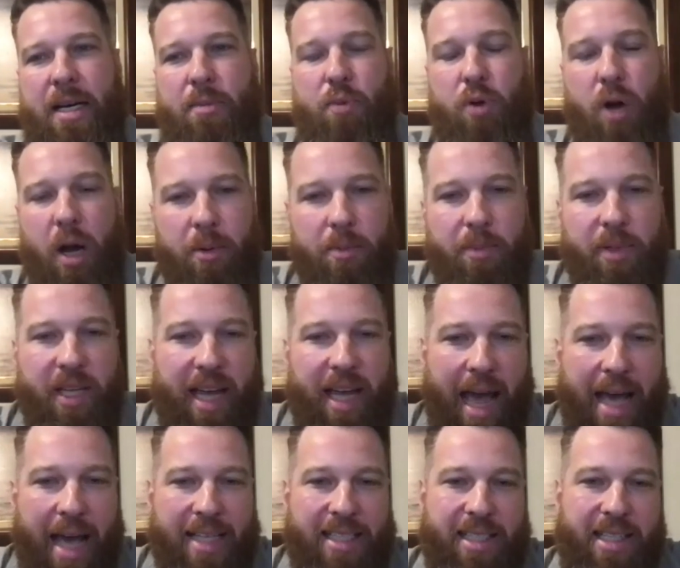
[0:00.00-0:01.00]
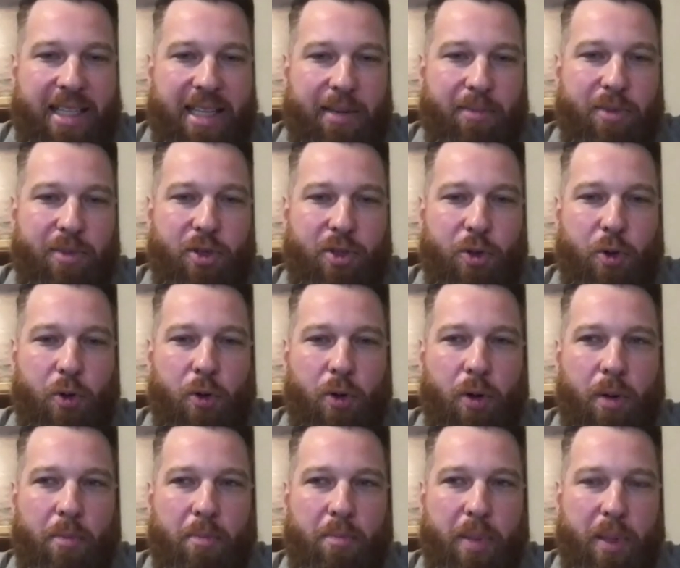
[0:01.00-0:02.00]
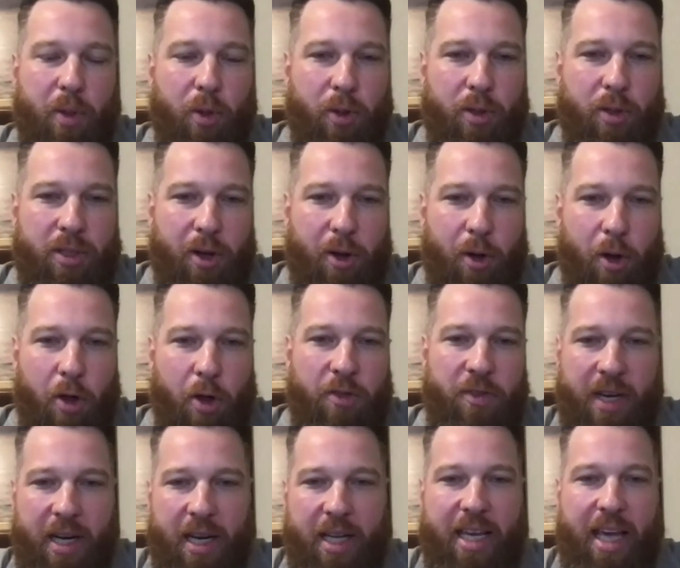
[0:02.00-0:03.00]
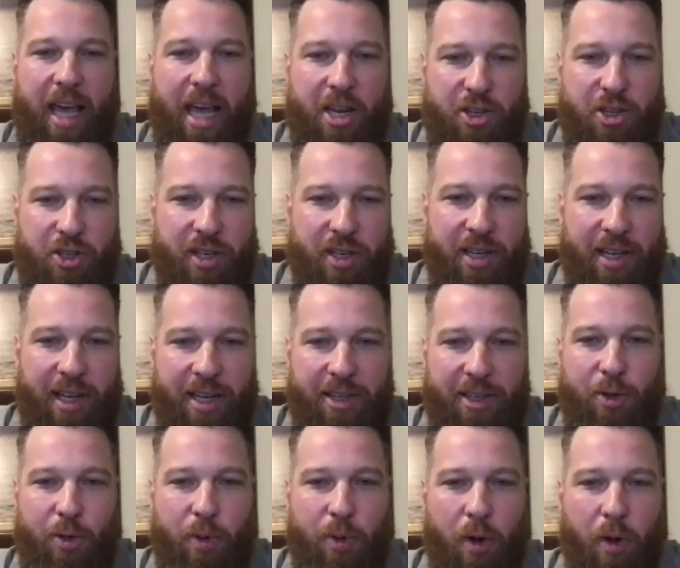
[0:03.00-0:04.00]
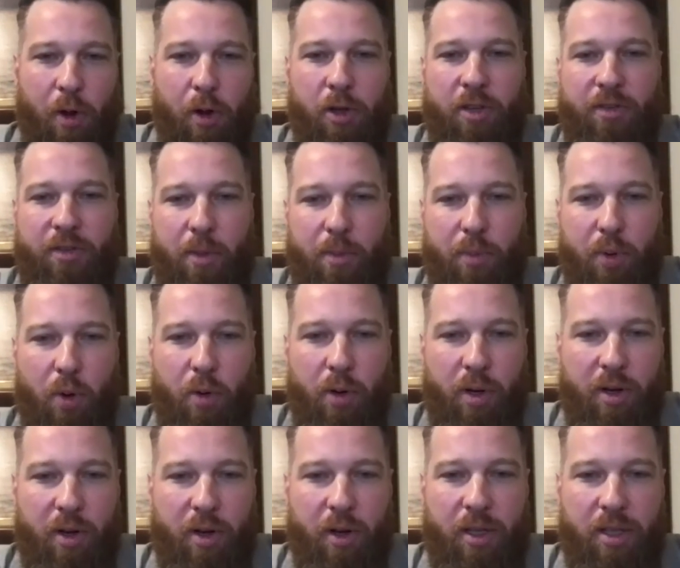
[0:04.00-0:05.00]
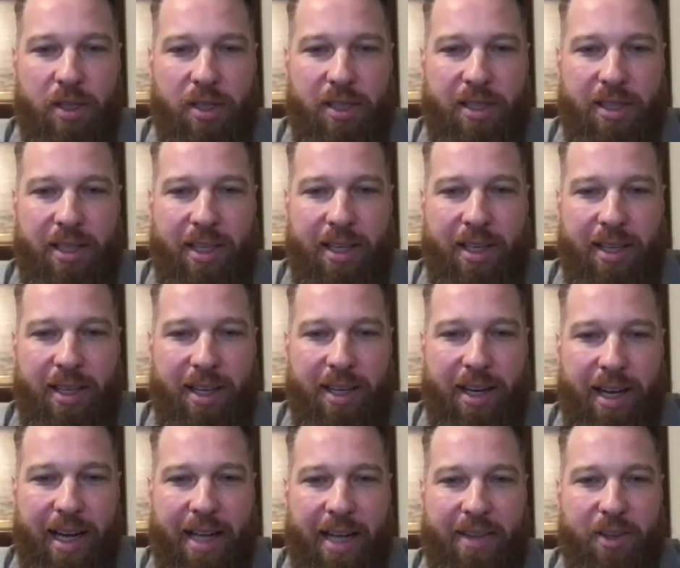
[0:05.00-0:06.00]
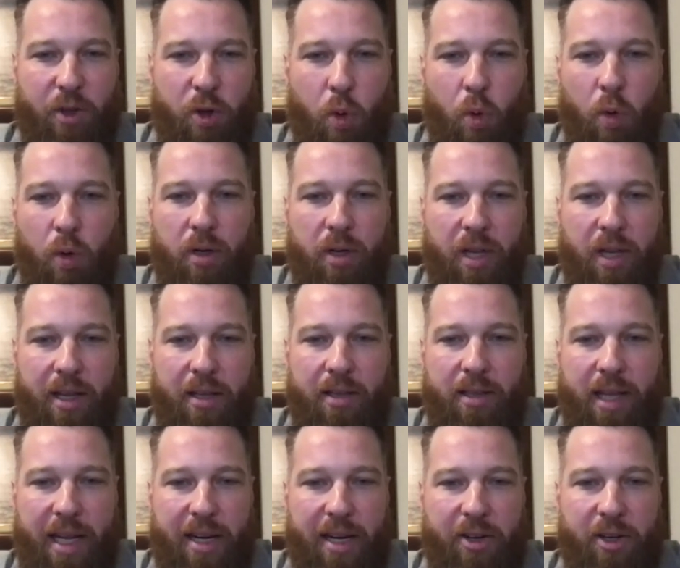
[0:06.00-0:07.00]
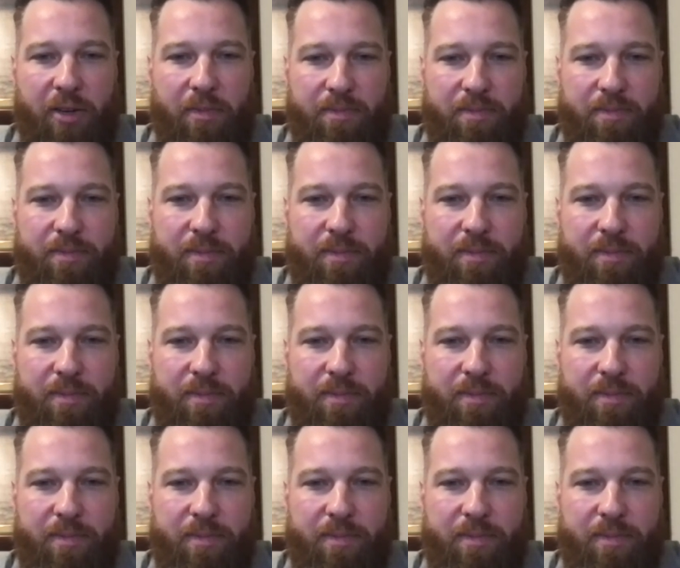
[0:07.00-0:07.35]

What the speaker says: probably ask them to build authentication into all of the protocols at the core layer.